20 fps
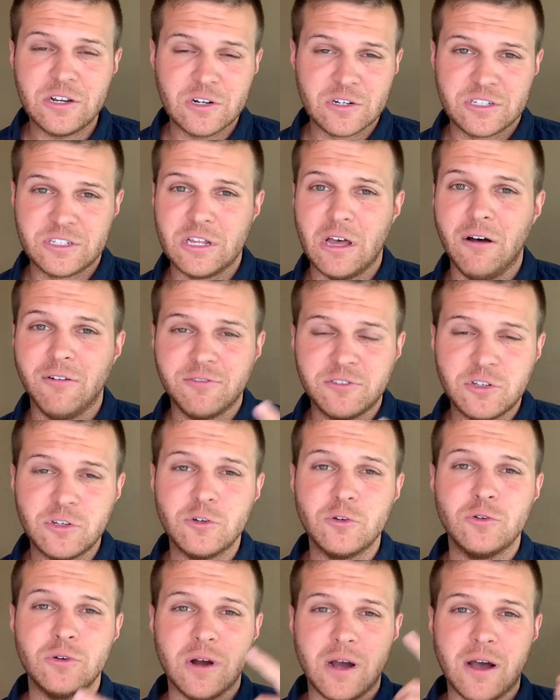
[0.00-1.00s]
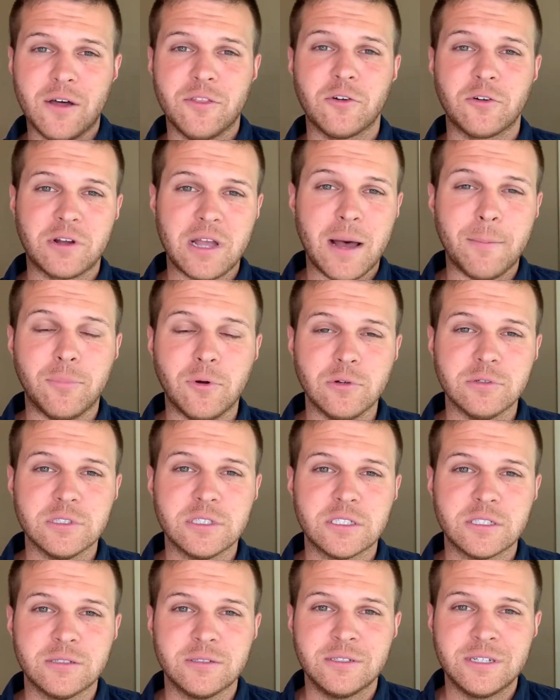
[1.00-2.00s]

yourself to other couples.